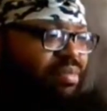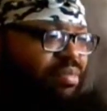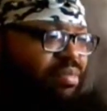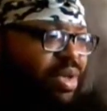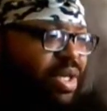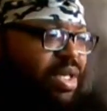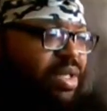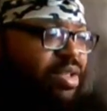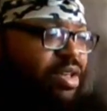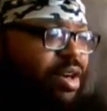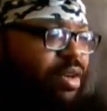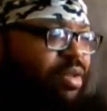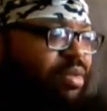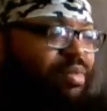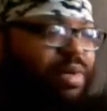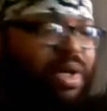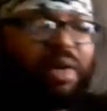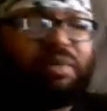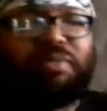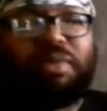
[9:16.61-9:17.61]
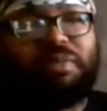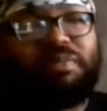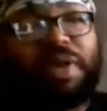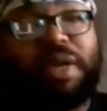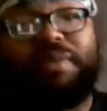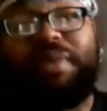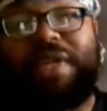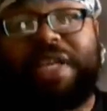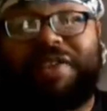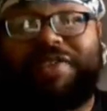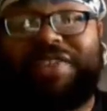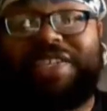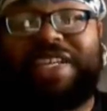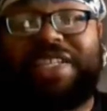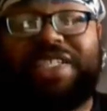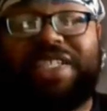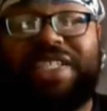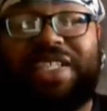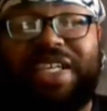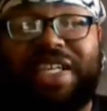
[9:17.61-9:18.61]
being talked about. But maybe David
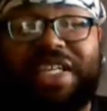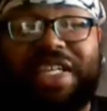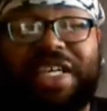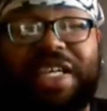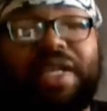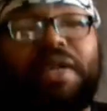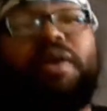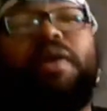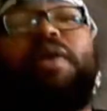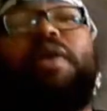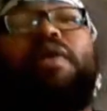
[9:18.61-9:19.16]
Johnson did get it.